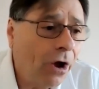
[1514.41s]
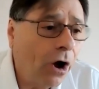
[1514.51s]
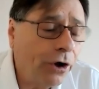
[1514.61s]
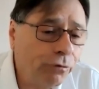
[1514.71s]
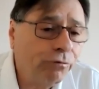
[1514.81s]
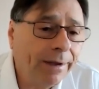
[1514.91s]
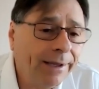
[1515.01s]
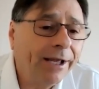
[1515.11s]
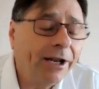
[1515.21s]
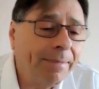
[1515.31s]
are you really
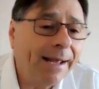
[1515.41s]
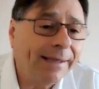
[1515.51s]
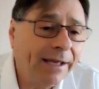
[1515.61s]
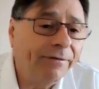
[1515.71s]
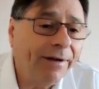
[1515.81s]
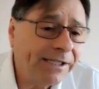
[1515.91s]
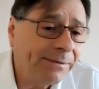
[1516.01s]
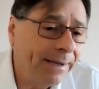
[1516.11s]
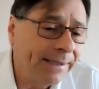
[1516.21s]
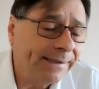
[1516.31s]
going to make the
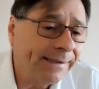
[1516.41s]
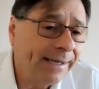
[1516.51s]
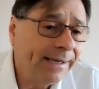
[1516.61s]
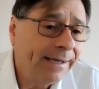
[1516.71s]
investments